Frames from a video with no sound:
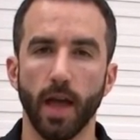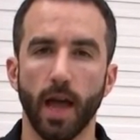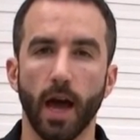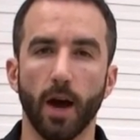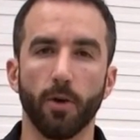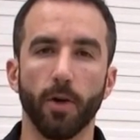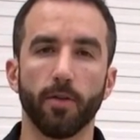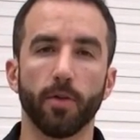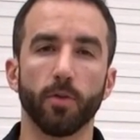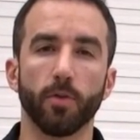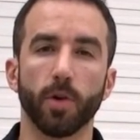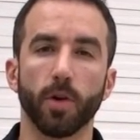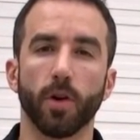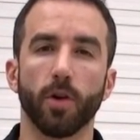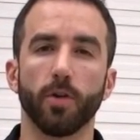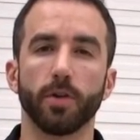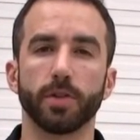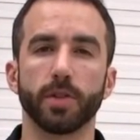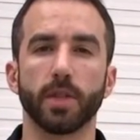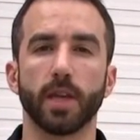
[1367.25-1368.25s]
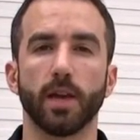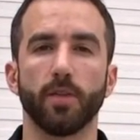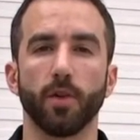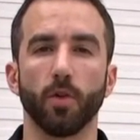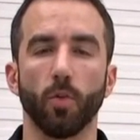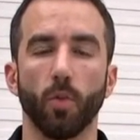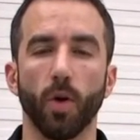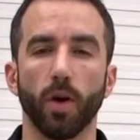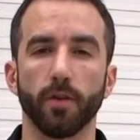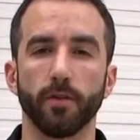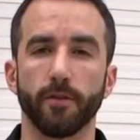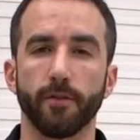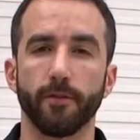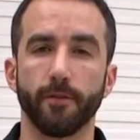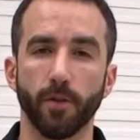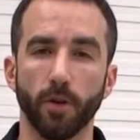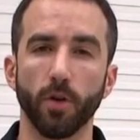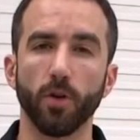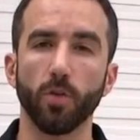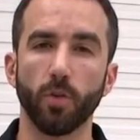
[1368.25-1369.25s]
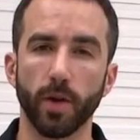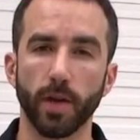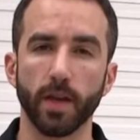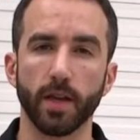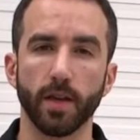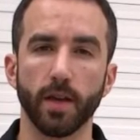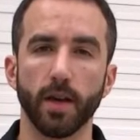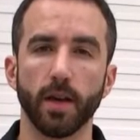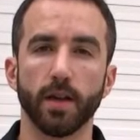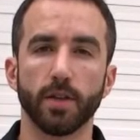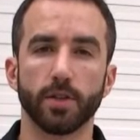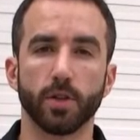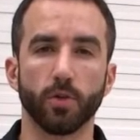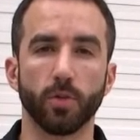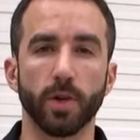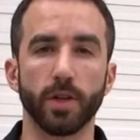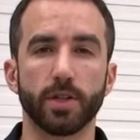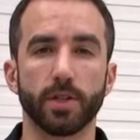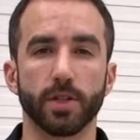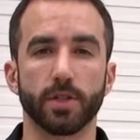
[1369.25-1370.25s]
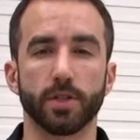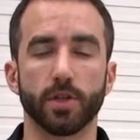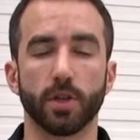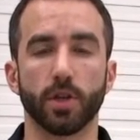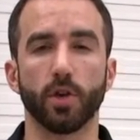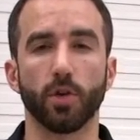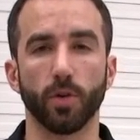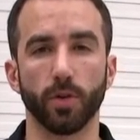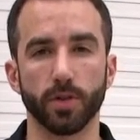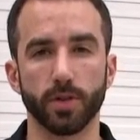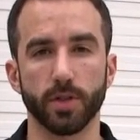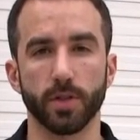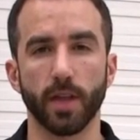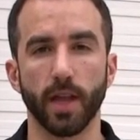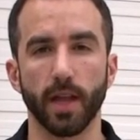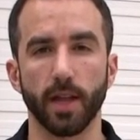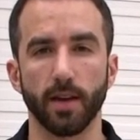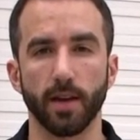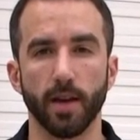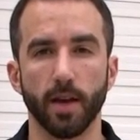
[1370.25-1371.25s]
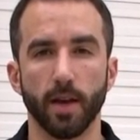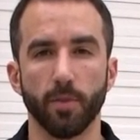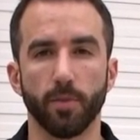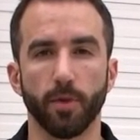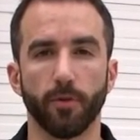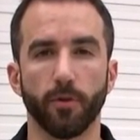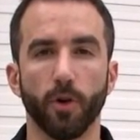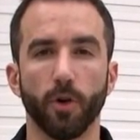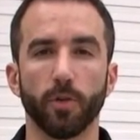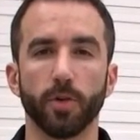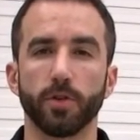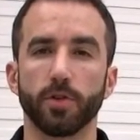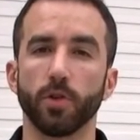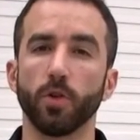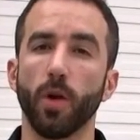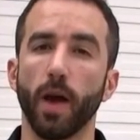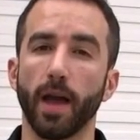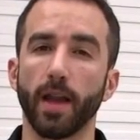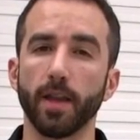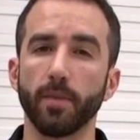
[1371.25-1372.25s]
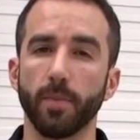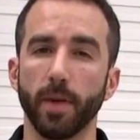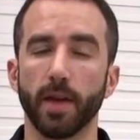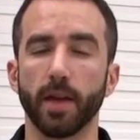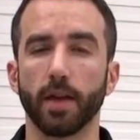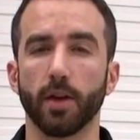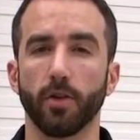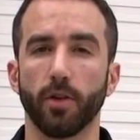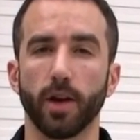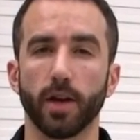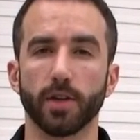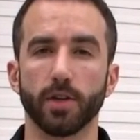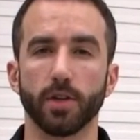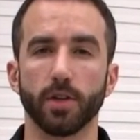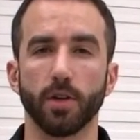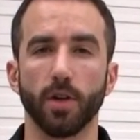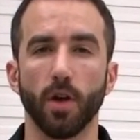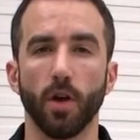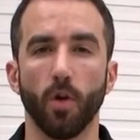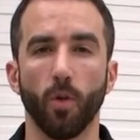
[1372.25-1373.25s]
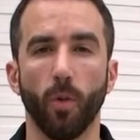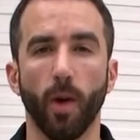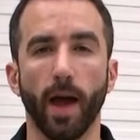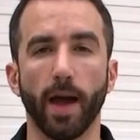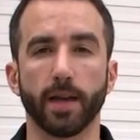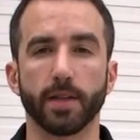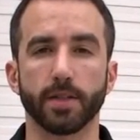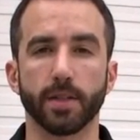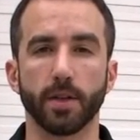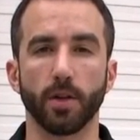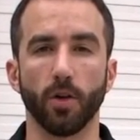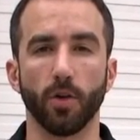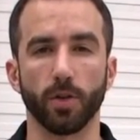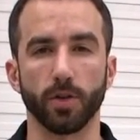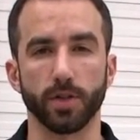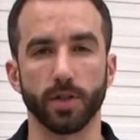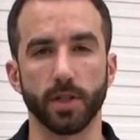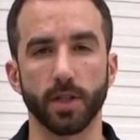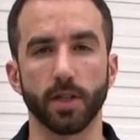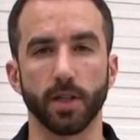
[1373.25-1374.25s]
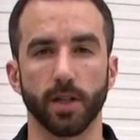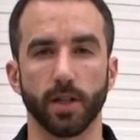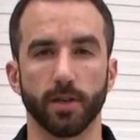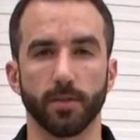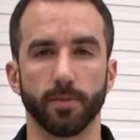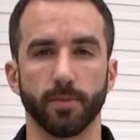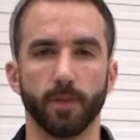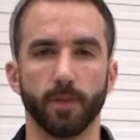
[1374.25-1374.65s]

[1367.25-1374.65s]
However, we're going to give it one full week to reach its cured state before we do any paint correction, waxing, or sealing.